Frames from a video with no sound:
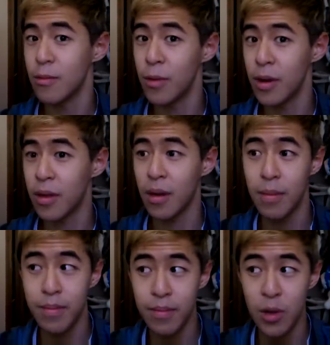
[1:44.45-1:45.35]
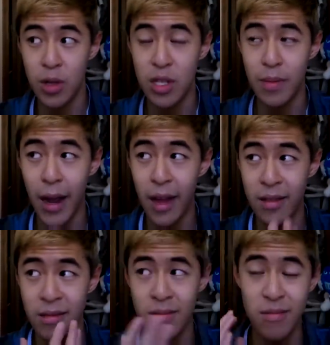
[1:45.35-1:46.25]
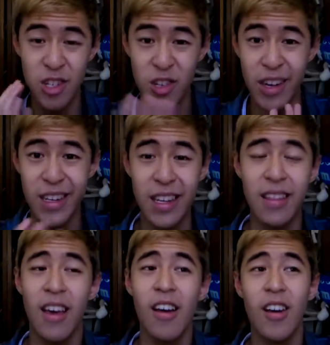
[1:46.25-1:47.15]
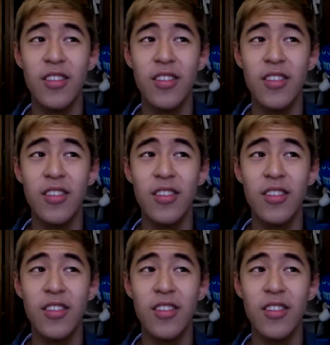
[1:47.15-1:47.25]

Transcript: worth a good smile and straight teeth.